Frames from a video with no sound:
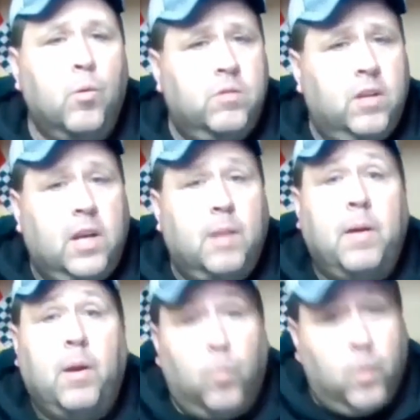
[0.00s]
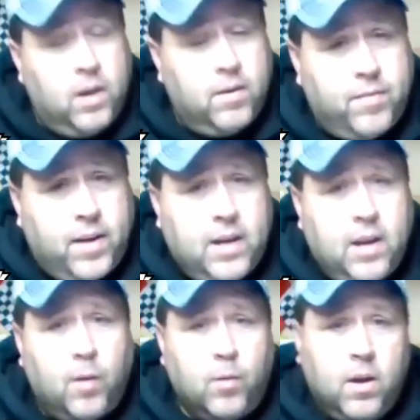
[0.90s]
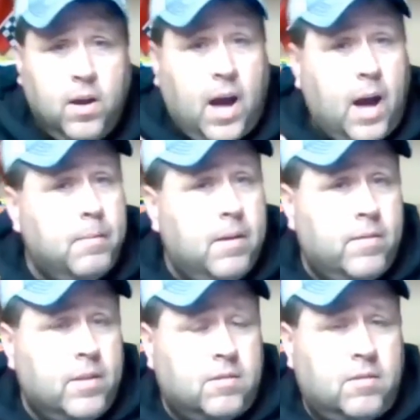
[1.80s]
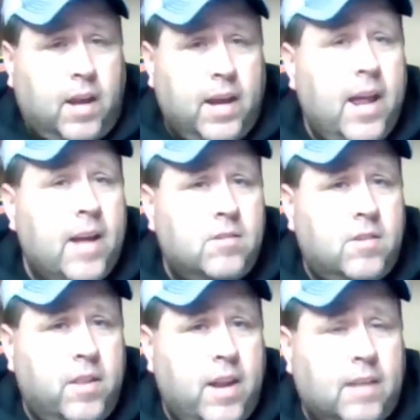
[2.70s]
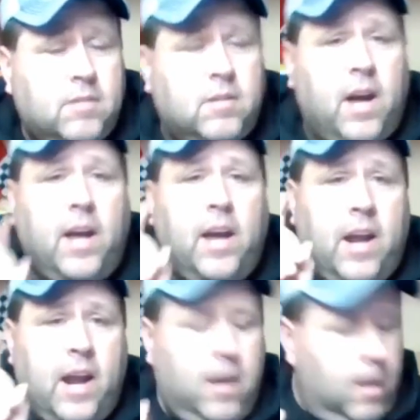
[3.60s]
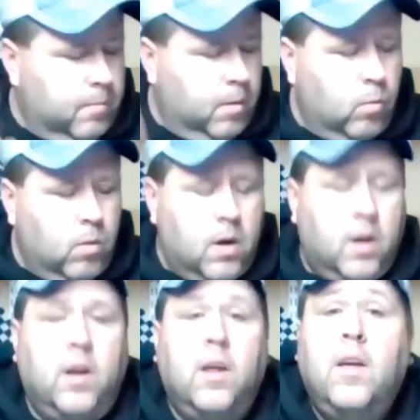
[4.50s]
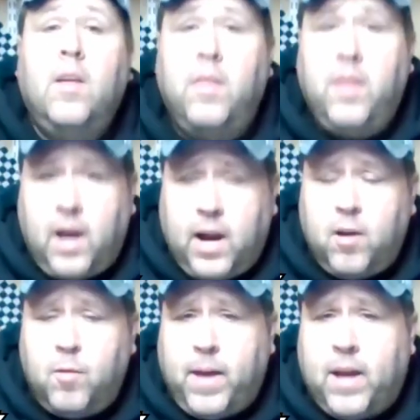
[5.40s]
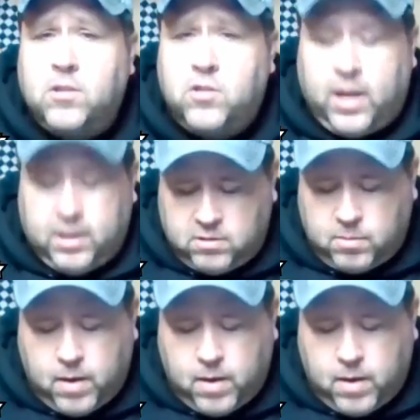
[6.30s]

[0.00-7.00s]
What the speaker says: Who's it going to be? We're going to find out. I'm giving the slight edge to the next guy, and at number 1, the Iron Man, Shane